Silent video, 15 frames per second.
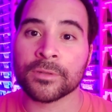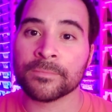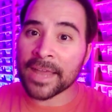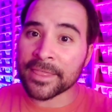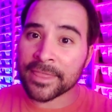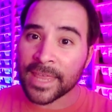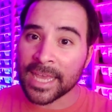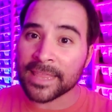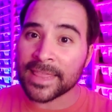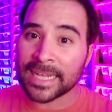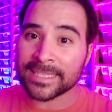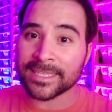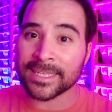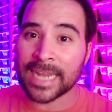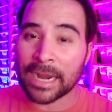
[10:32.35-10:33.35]
I think
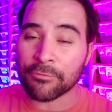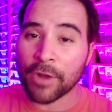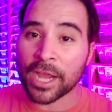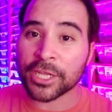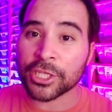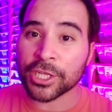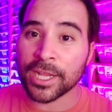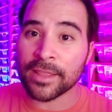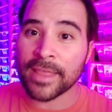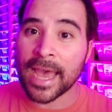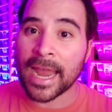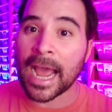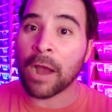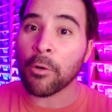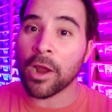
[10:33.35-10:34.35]
that's the direction
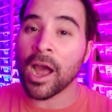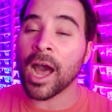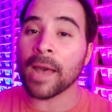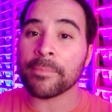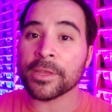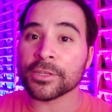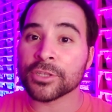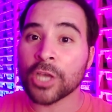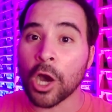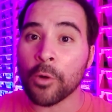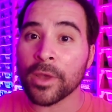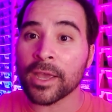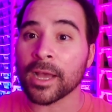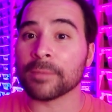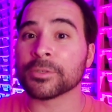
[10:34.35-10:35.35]
that our hobby is
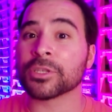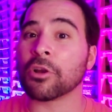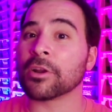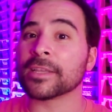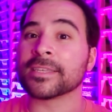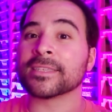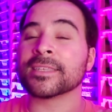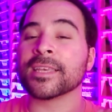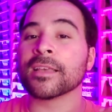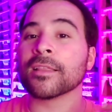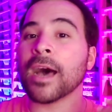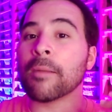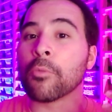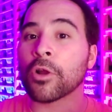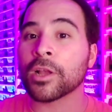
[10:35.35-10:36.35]
going. I'm starting to see a
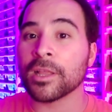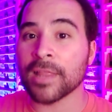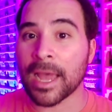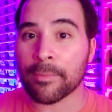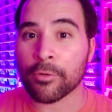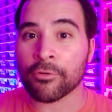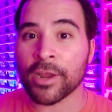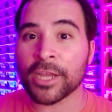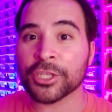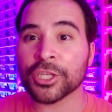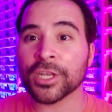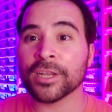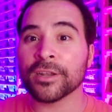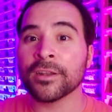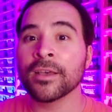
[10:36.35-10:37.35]
lot more
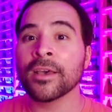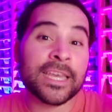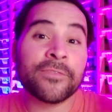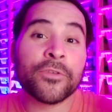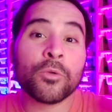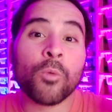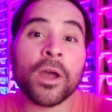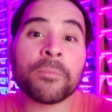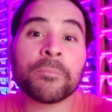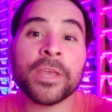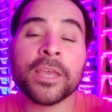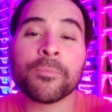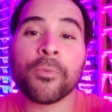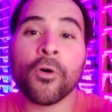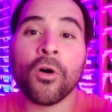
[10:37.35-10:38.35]
collaboration. Even when
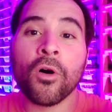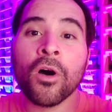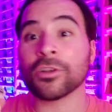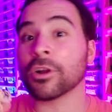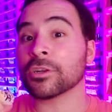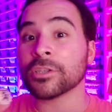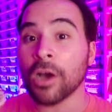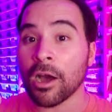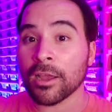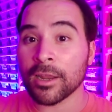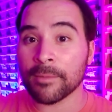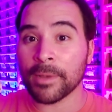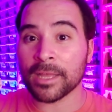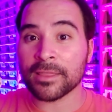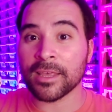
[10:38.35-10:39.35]
people start talking
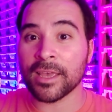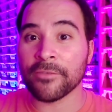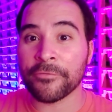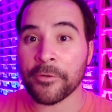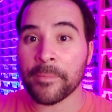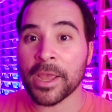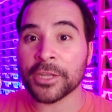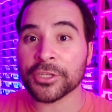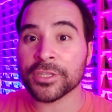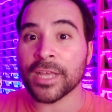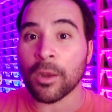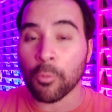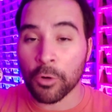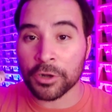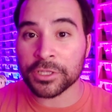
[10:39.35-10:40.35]
about the information
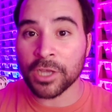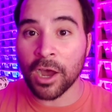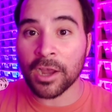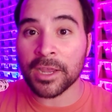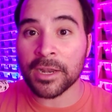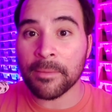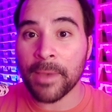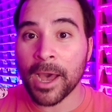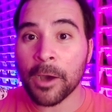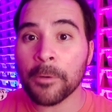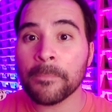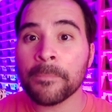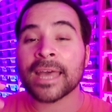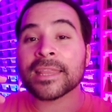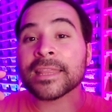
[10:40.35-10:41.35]
that we're talking
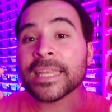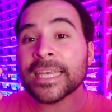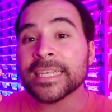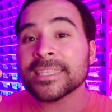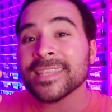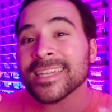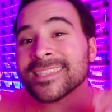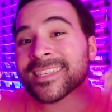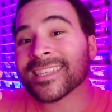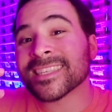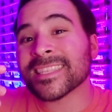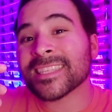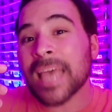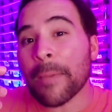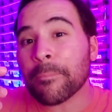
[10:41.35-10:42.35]
about, at least that's a
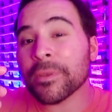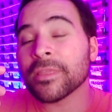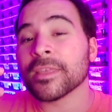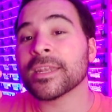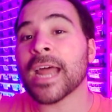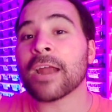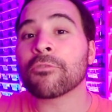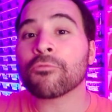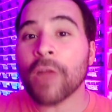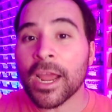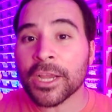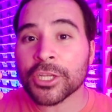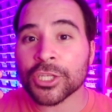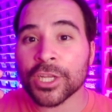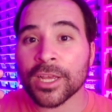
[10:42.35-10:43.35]
step in the
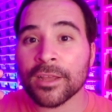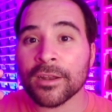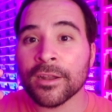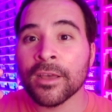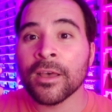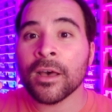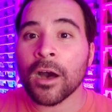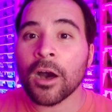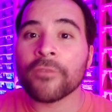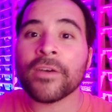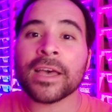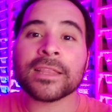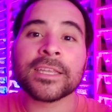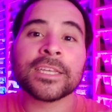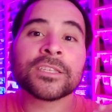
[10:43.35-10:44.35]
direction of
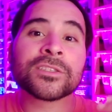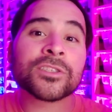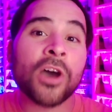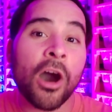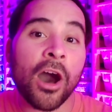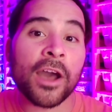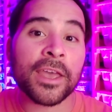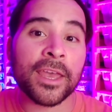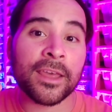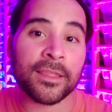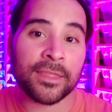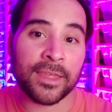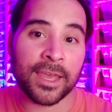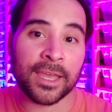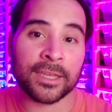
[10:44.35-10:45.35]
at least talking
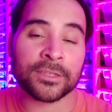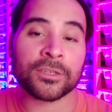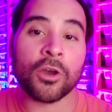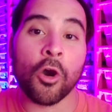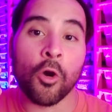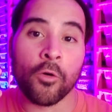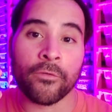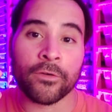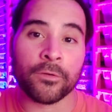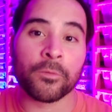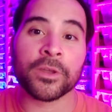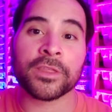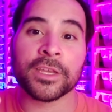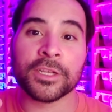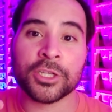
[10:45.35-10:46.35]
things over
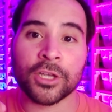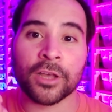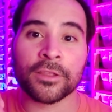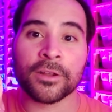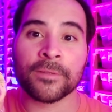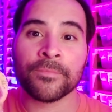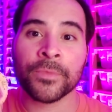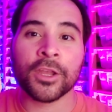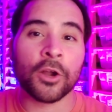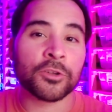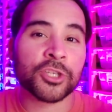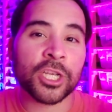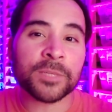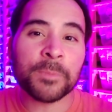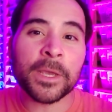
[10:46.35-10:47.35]
with each other. You know,
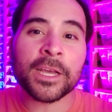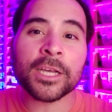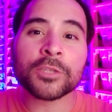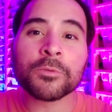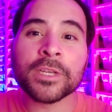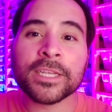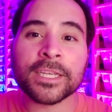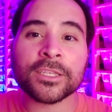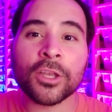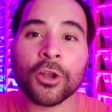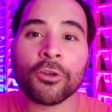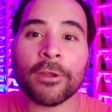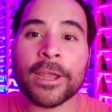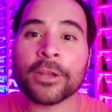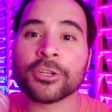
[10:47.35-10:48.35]
just because we
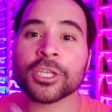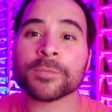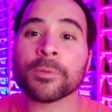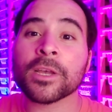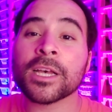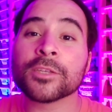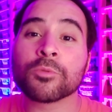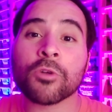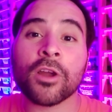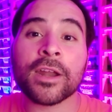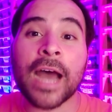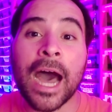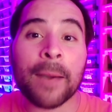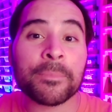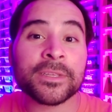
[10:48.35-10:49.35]
disagree or just because we're on
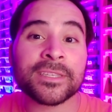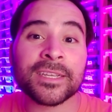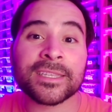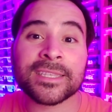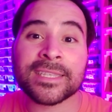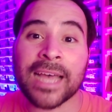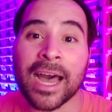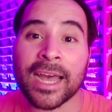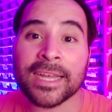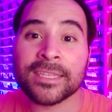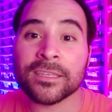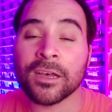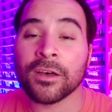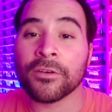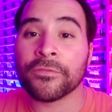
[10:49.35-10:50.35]
opposite sides
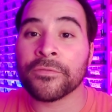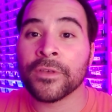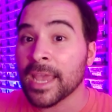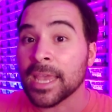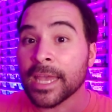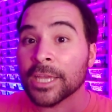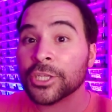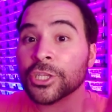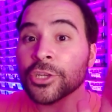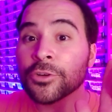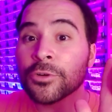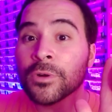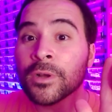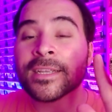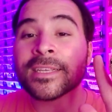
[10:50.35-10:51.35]
of a
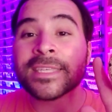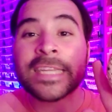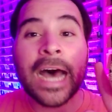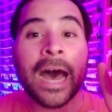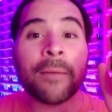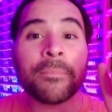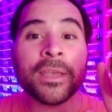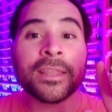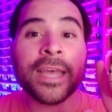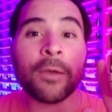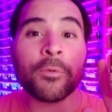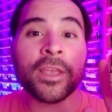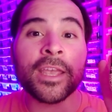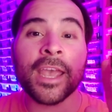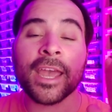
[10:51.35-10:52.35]
issue does not mean that
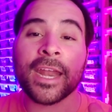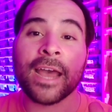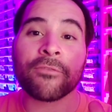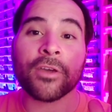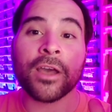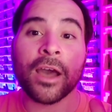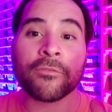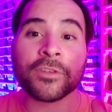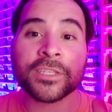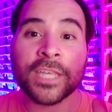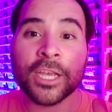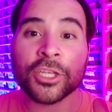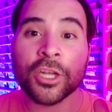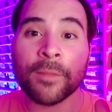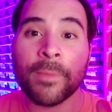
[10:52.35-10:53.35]
we can't have a
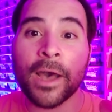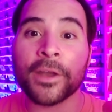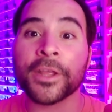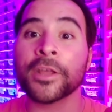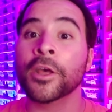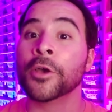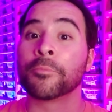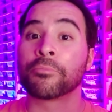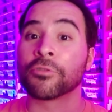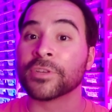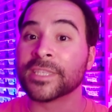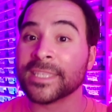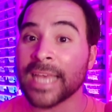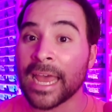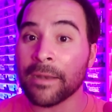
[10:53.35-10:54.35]
conversation about it,
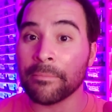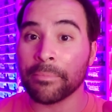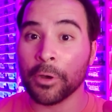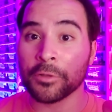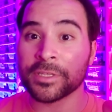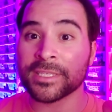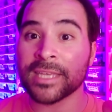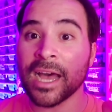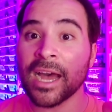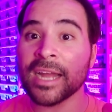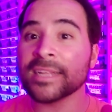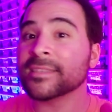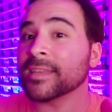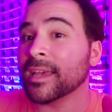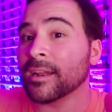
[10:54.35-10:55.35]
present both
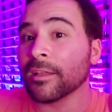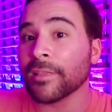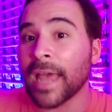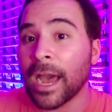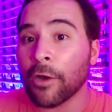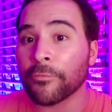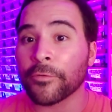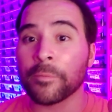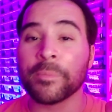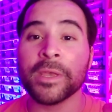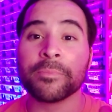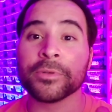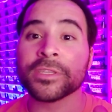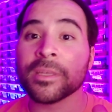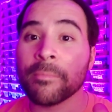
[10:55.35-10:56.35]
sides, and allow for
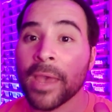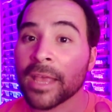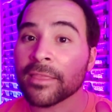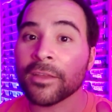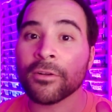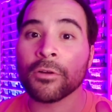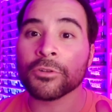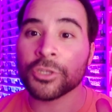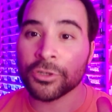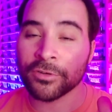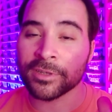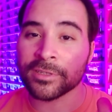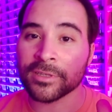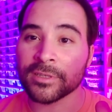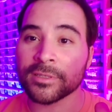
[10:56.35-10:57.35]
people to make their own
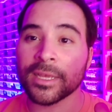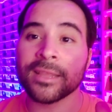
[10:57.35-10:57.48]
choices.